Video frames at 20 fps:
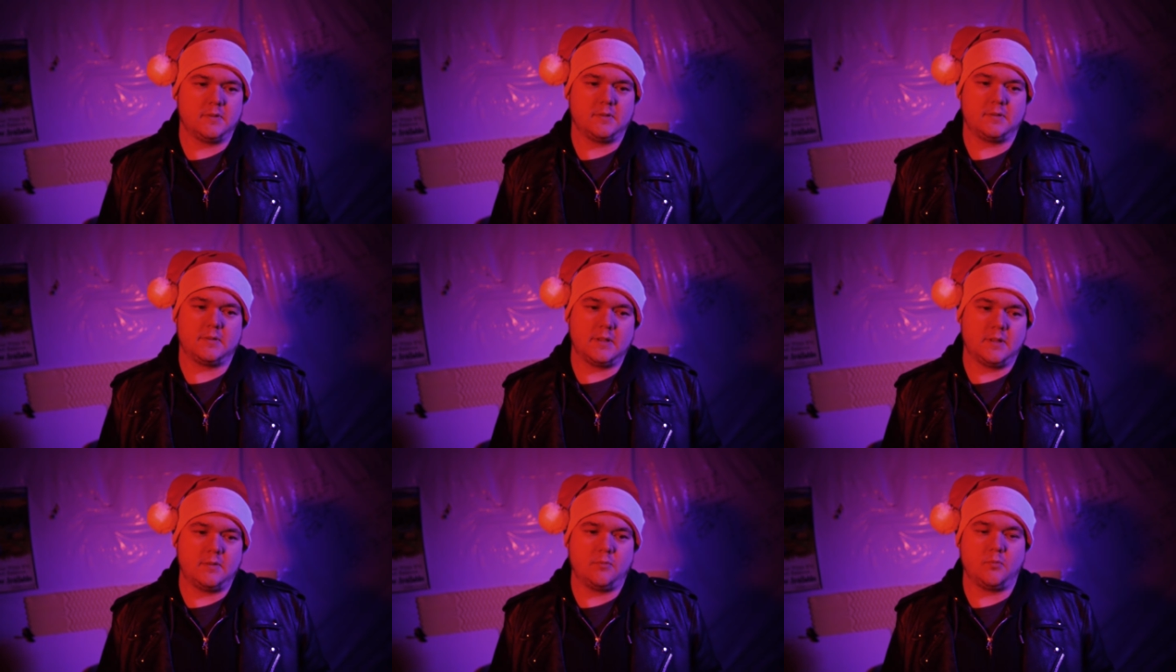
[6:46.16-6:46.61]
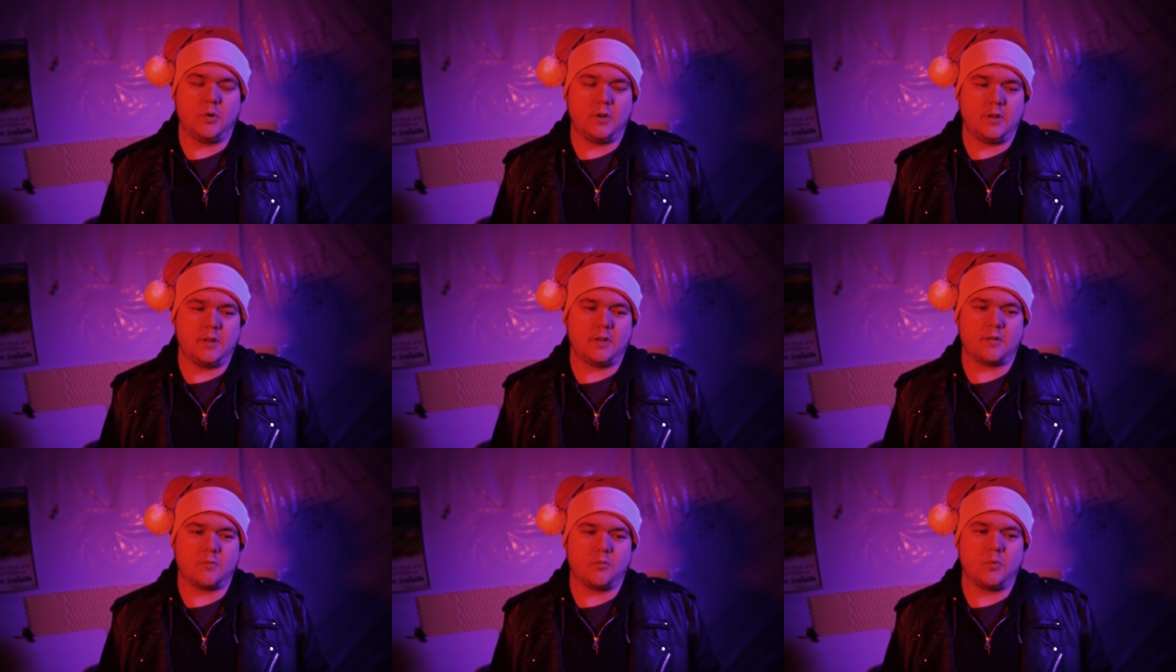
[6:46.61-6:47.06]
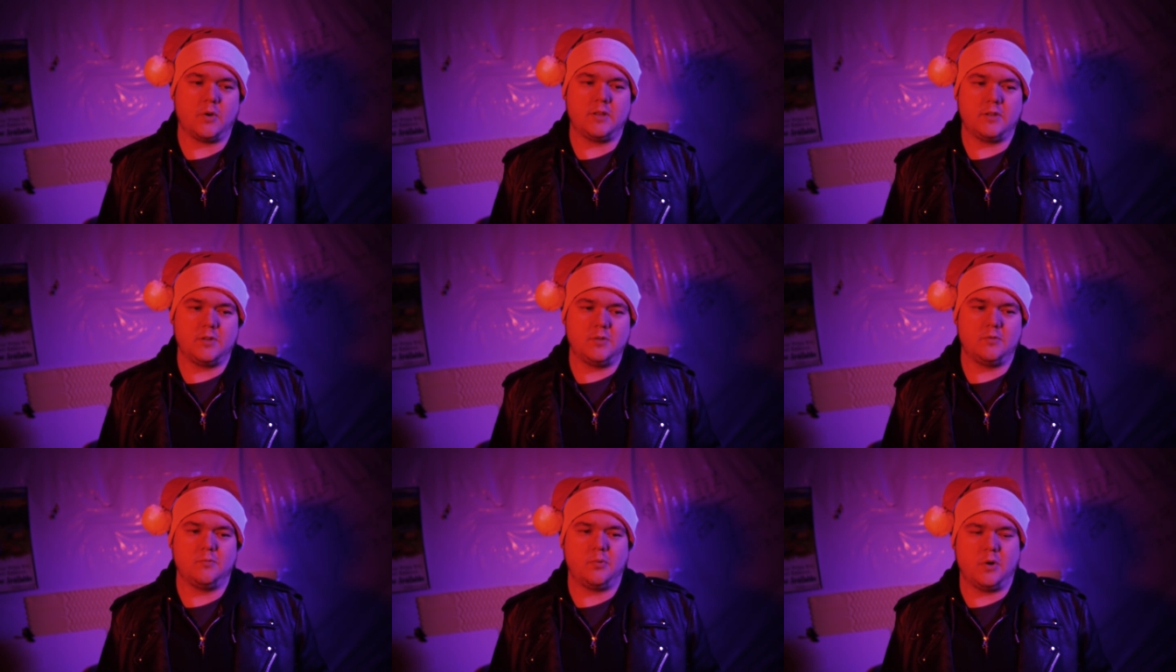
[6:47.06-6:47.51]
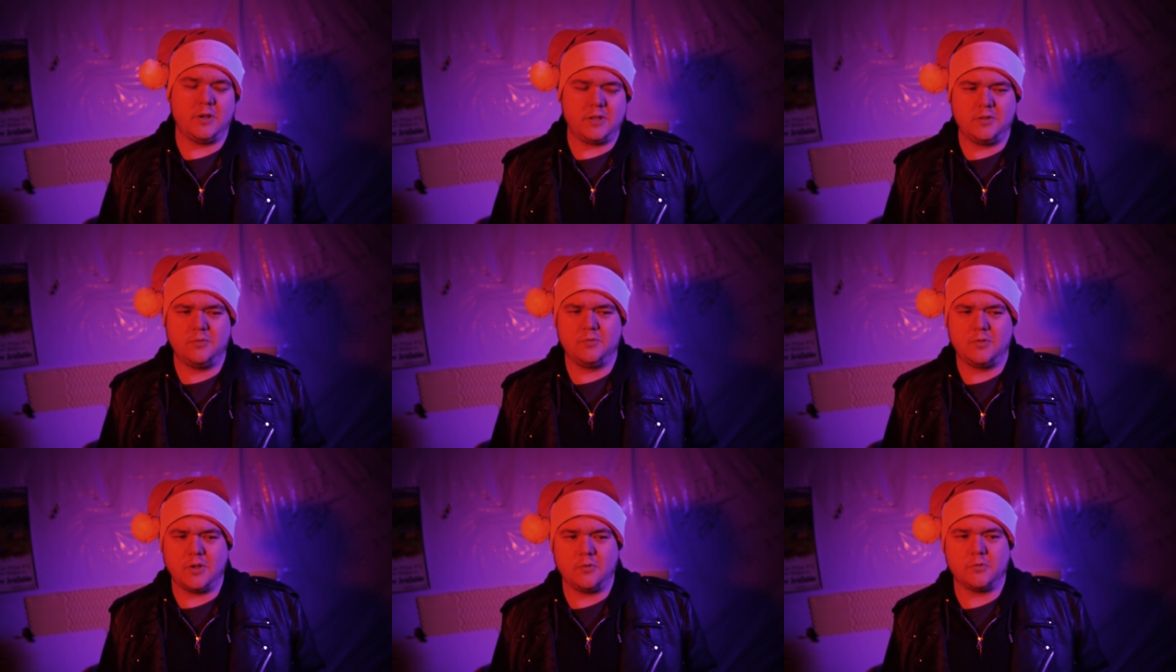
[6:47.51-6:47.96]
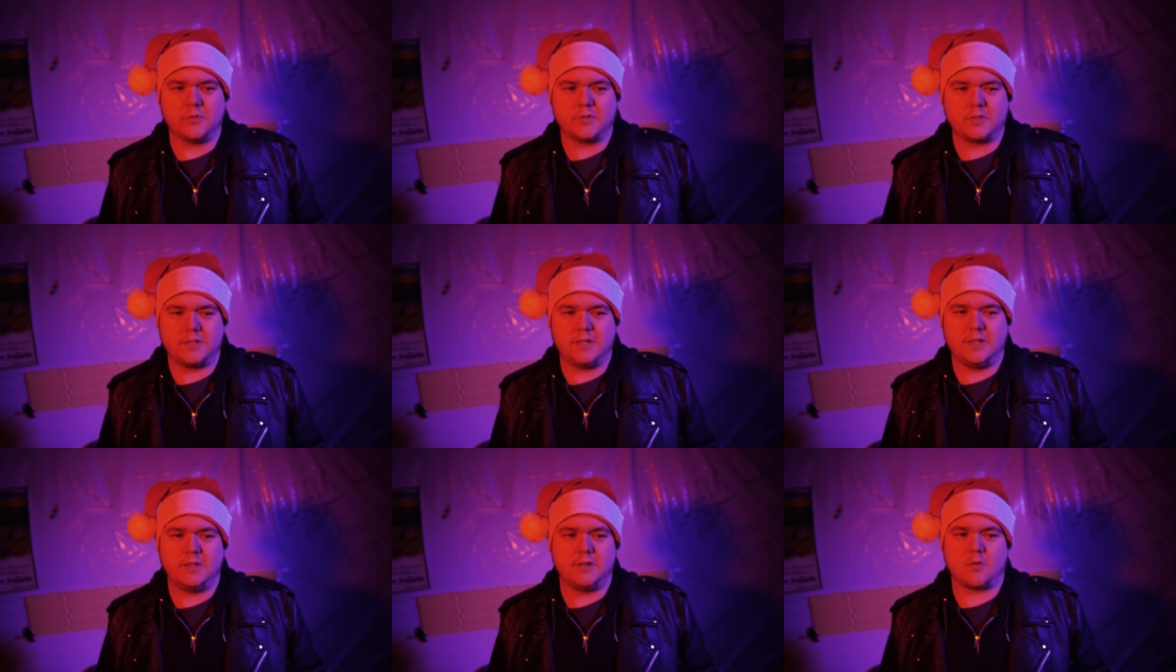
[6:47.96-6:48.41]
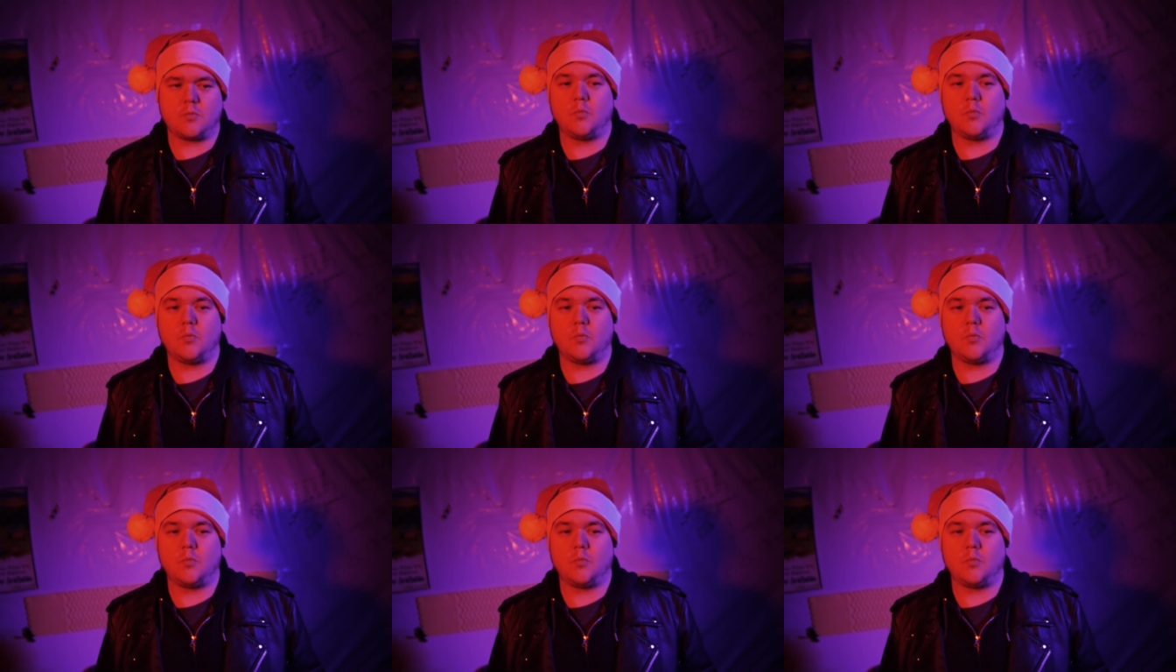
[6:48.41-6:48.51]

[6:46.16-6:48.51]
than what or what you what you don't see